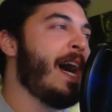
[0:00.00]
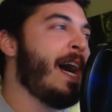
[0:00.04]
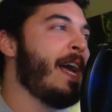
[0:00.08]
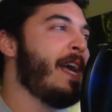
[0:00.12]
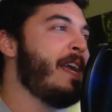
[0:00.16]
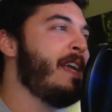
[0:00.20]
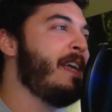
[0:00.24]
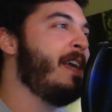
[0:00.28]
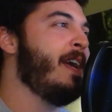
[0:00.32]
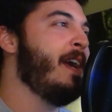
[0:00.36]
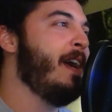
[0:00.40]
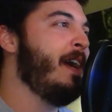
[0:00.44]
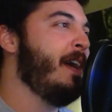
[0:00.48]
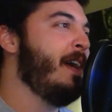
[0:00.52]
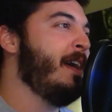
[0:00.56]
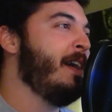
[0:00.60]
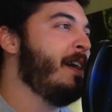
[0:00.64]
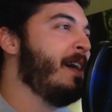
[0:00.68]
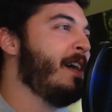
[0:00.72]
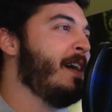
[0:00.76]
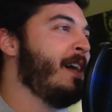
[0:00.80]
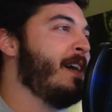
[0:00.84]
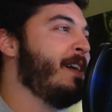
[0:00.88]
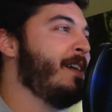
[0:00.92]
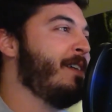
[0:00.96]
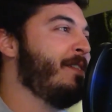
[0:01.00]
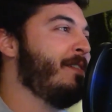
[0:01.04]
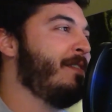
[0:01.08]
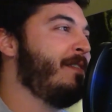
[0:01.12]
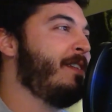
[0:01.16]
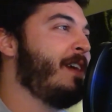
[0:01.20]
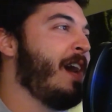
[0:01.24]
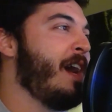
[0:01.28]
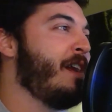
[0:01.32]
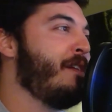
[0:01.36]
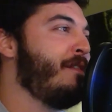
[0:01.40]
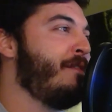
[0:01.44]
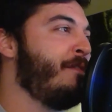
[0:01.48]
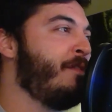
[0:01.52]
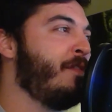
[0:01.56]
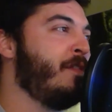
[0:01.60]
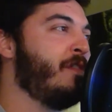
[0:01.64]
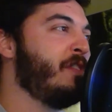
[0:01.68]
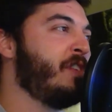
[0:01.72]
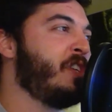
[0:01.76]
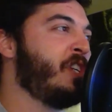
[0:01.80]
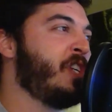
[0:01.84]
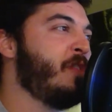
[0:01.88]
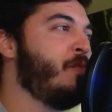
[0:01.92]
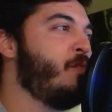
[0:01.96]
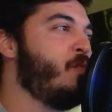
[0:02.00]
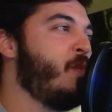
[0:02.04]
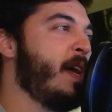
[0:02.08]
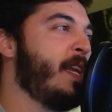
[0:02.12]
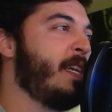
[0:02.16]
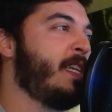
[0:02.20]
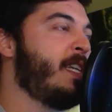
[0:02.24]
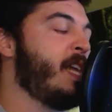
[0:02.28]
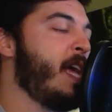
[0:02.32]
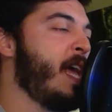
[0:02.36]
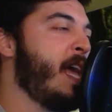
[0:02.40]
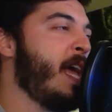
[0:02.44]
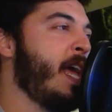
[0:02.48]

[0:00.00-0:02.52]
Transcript: I kind of foolishly went